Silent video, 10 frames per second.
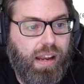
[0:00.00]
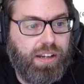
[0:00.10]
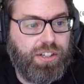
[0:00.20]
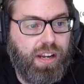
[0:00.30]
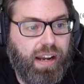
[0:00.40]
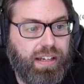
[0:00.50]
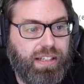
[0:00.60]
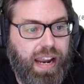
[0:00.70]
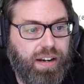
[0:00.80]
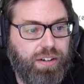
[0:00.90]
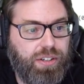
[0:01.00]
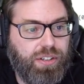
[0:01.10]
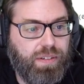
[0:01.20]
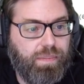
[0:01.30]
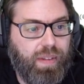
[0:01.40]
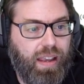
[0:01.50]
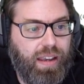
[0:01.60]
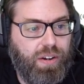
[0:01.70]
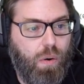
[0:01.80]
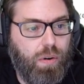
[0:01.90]
HDI containers.
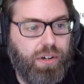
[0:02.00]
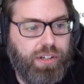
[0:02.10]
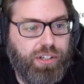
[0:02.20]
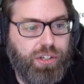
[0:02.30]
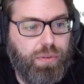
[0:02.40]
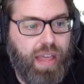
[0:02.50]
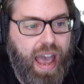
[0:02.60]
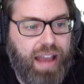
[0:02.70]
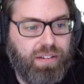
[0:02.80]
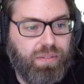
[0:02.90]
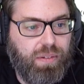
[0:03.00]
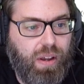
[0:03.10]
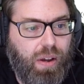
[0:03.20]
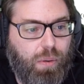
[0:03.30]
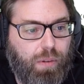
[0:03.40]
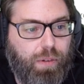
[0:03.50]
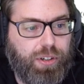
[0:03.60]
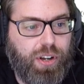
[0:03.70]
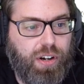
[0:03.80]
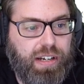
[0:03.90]
In order to do that, we're
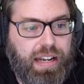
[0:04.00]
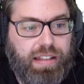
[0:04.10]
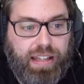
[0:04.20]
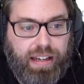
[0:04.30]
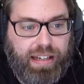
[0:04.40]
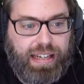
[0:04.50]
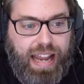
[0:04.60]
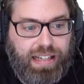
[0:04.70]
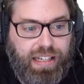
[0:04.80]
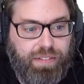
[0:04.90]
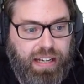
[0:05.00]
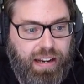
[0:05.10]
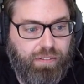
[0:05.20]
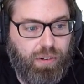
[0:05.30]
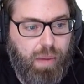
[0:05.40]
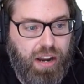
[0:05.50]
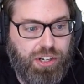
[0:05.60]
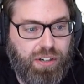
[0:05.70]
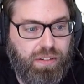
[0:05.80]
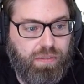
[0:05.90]
first going to need the connectivity
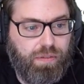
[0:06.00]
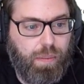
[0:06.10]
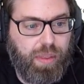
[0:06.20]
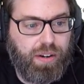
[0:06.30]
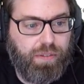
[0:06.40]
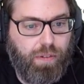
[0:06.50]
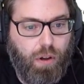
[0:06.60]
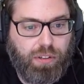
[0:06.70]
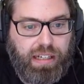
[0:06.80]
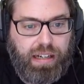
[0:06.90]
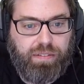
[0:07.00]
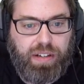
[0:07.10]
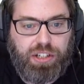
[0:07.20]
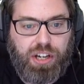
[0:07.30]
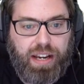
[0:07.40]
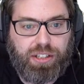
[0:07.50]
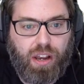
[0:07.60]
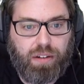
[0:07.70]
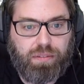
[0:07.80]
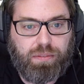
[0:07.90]
information from the
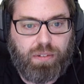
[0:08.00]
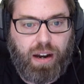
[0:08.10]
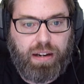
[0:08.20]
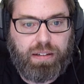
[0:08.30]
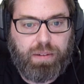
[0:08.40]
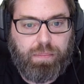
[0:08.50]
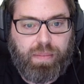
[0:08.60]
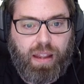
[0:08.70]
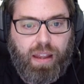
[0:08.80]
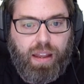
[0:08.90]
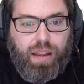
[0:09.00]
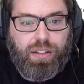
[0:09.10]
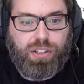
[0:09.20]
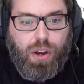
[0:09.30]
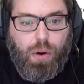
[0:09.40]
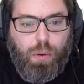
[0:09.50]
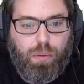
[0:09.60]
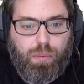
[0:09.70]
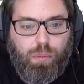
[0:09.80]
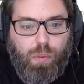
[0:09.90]
default-env.json, right?
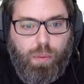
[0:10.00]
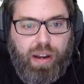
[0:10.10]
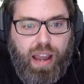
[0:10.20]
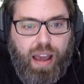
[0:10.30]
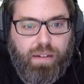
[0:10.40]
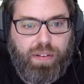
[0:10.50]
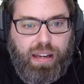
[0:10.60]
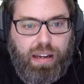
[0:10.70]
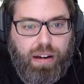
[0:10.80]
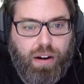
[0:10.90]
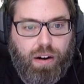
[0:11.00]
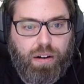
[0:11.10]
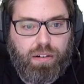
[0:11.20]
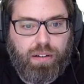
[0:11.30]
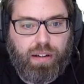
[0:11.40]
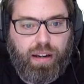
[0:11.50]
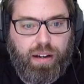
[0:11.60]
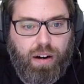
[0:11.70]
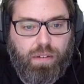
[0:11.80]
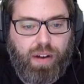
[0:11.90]
So what we have here
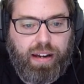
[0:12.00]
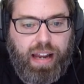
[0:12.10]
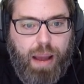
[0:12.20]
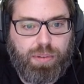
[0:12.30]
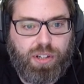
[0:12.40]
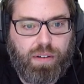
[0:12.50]
in our VICAP